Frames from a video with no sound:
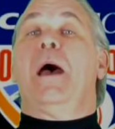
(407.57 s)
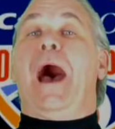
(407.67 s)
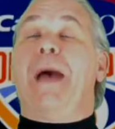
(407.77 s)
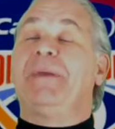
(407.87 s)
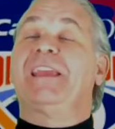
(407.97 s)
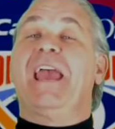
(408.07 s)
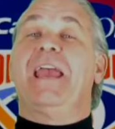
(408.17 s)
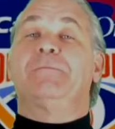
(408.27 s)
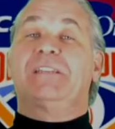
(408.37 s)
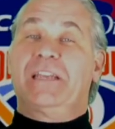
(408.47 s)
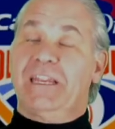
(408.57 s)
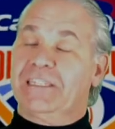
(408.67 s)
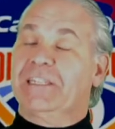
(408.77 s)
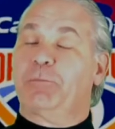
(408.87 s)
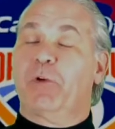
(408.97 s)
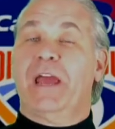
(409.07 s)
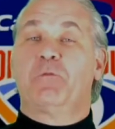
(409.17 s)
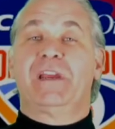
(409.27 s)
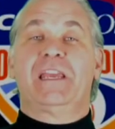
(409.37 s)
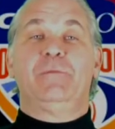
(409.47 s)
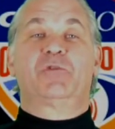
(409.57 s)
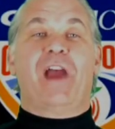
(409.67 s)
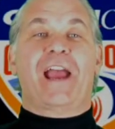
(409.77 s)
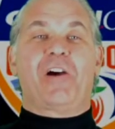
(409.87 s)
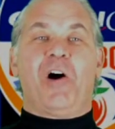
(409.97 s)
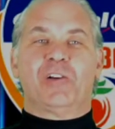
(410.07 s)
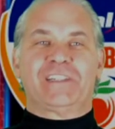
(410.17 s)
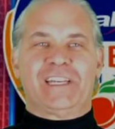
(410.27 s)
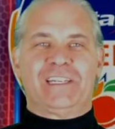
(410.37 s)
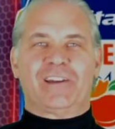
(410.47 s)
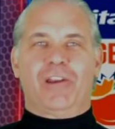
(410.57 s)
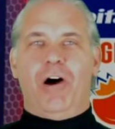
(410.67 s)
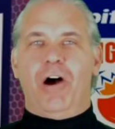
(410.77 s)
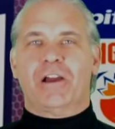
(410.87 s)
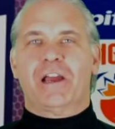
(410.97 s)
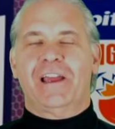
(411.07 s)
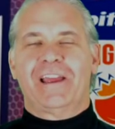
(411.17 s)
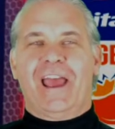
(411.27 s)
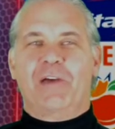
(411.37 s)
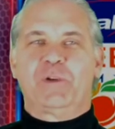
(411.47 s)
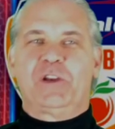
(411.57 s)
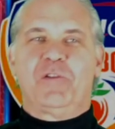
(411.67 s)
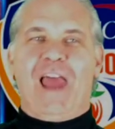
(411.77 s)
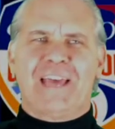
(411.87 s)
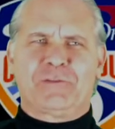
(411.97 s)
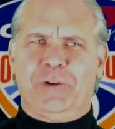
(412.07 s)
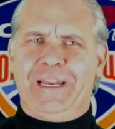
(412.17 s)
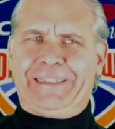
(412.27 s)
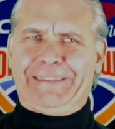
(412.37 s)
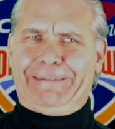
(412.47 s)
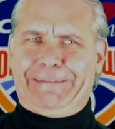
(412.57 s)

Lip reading: I pick games against the spread. We keep track all season long. How'd we do last week?